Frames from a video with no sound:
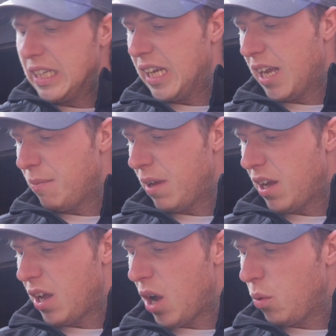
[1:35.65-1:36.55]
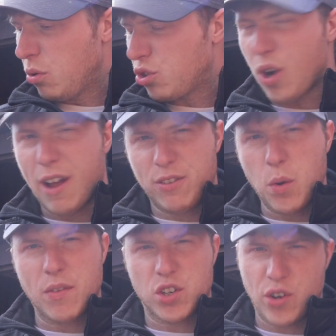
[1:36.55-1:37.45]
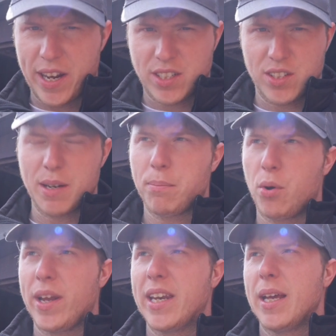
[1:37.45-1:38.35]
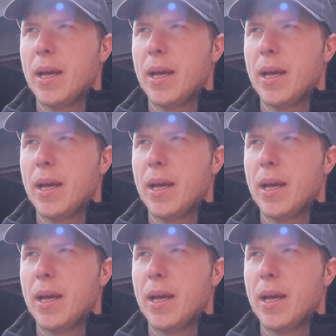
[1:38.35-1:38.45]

I will try a few other tricks at some point,